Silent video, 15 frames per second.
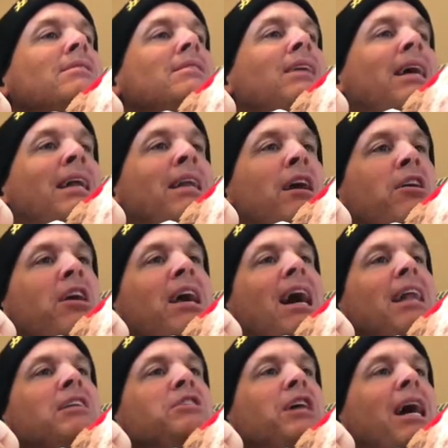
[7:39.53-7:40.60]
"And now you
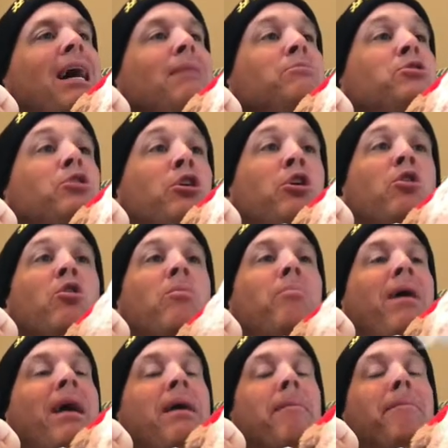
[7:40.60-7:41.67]
got a job, so you're gonna
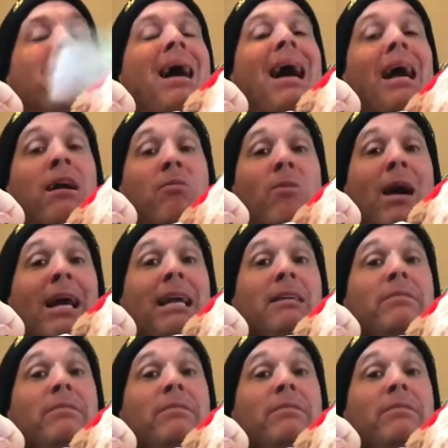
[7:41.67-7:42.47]
pay him back, right?"